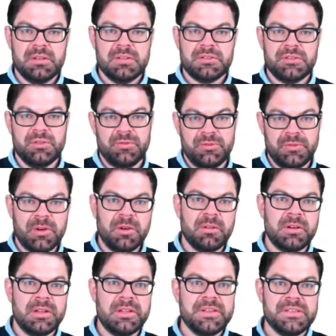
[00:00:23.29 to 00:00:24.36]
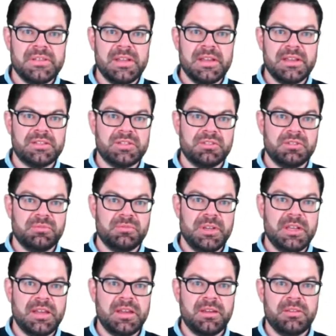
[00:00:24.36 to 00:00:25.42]
So far in this lecture, we
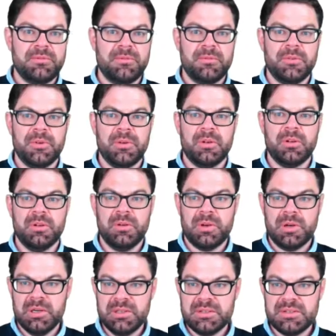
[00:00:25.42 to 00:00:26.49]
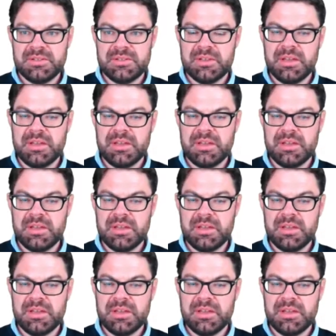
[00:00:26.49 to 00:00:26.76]
have learned